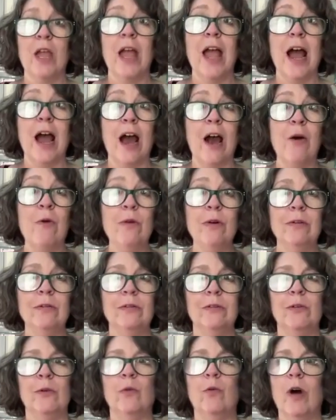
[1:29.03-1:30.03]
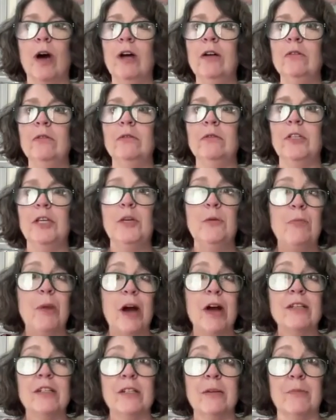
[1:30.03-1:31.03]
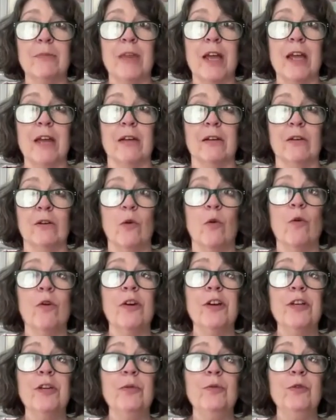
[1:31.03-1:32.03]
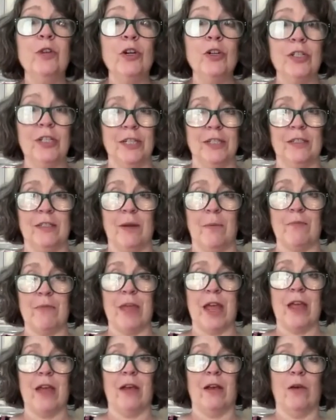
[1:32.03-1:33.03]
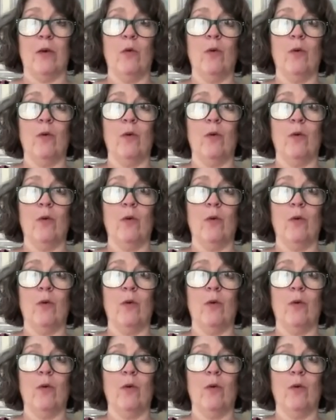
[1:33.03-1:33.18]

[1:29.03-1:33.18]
How? Well, you bought something, or you looked at something,